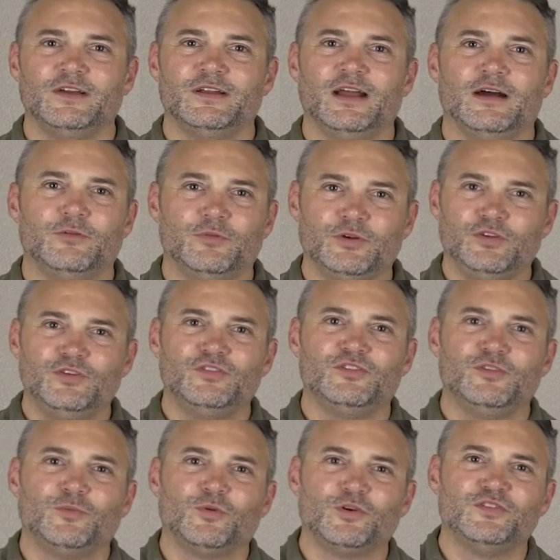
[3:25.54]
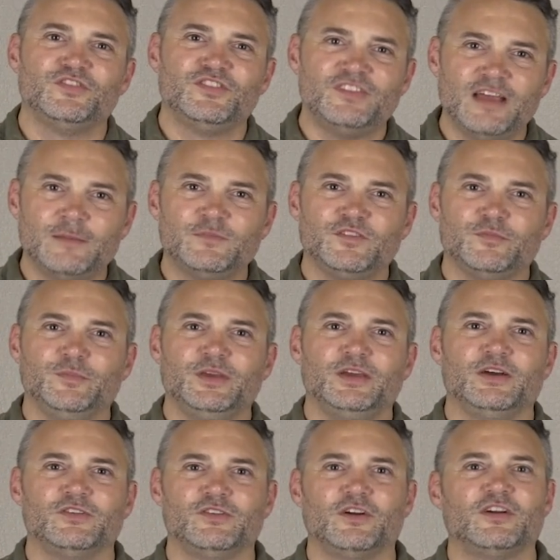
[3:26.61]
Now, we're using the word steps
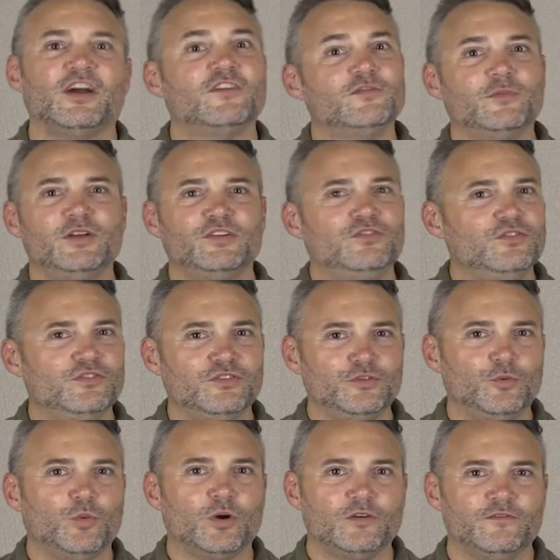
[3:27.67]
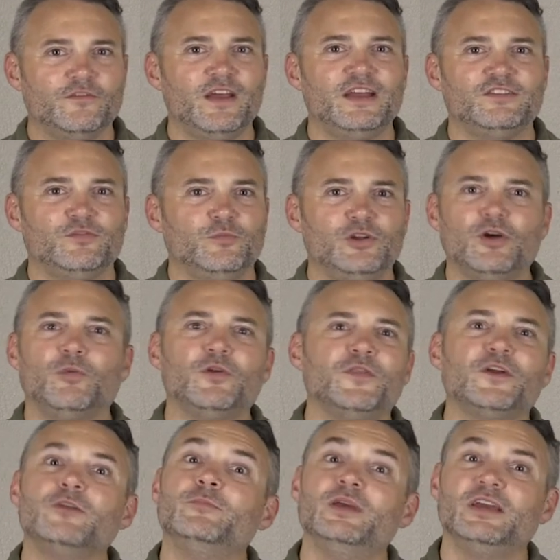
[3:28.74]
because our government is using the word phase, and we don't want
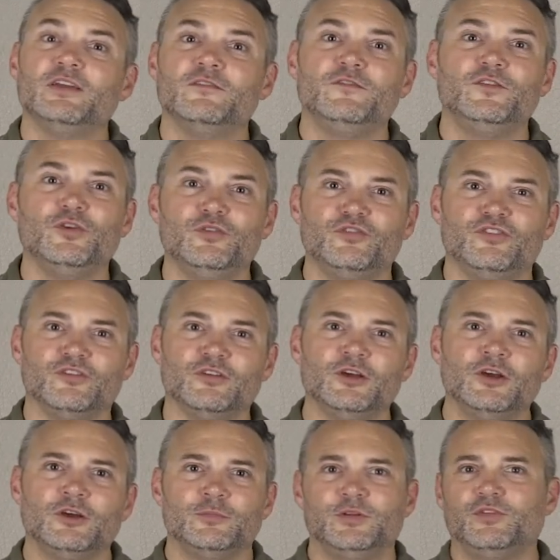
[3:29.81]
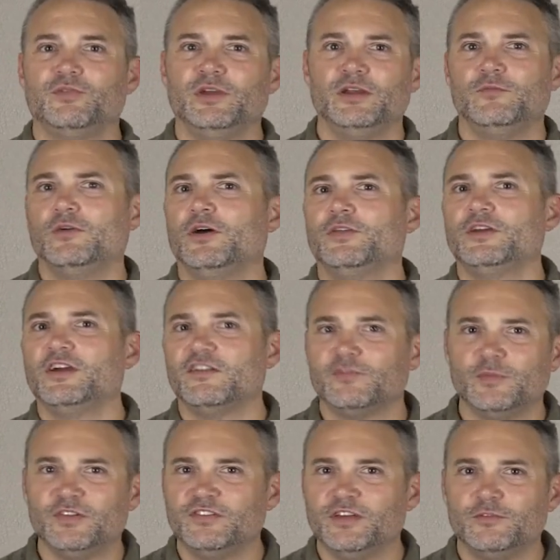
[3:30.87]
there to be confusion between, well, the
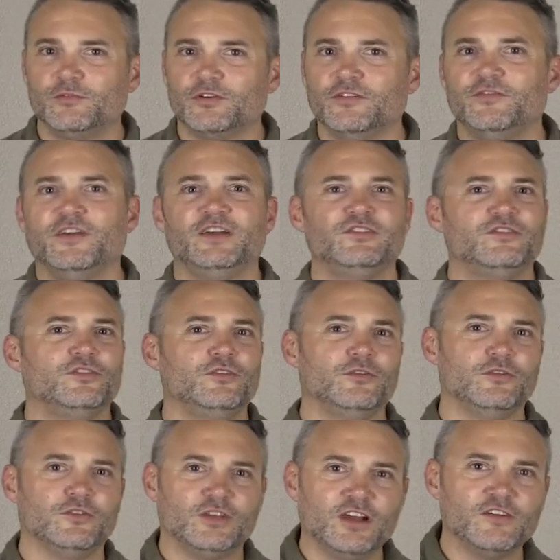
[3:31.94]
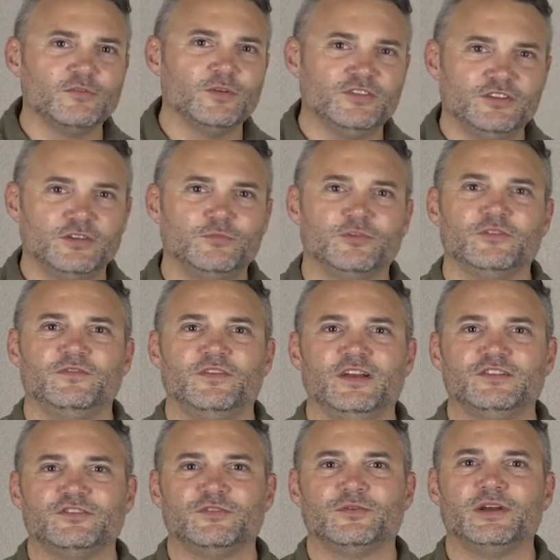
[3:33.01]
government said we're in phase 2 or the government said we're in
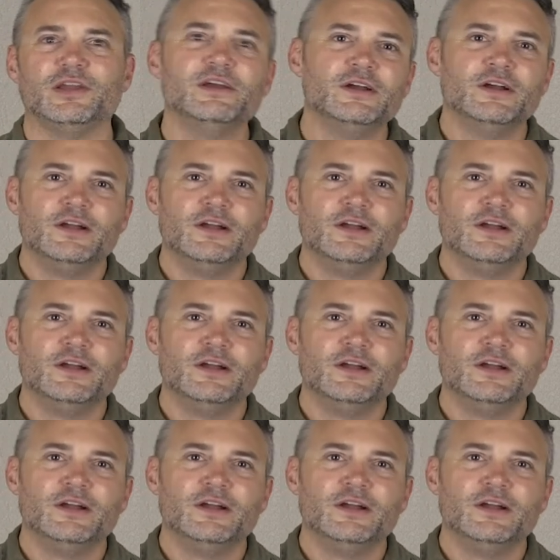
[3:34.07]
phase 3.